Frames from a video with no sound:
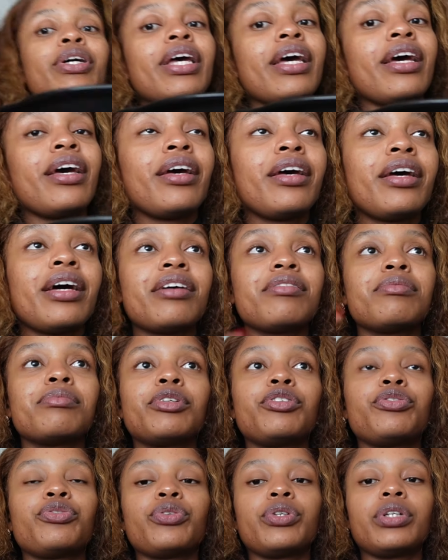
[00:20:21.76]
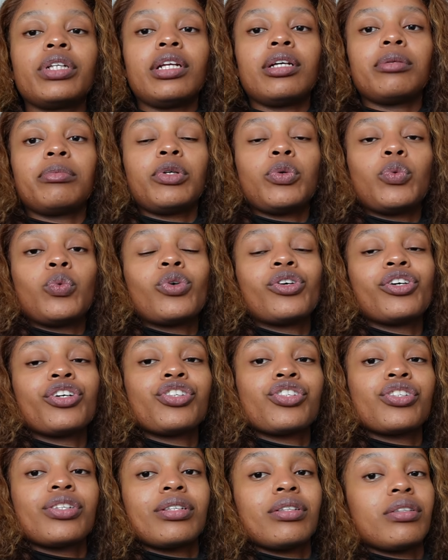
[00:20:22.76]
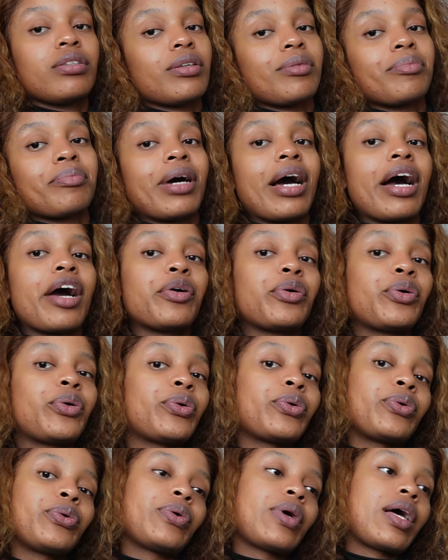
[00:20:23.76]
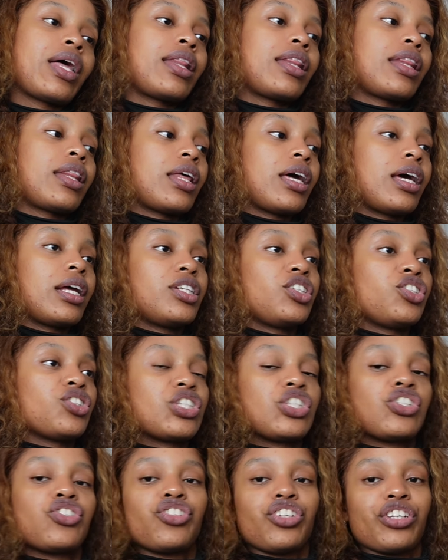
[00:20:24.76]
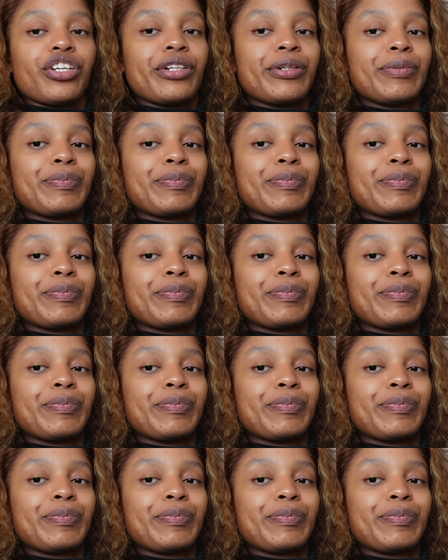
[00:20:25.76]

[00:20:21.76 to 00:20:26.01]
Okay, I have my food. Let me watch some Arrow and then just chill.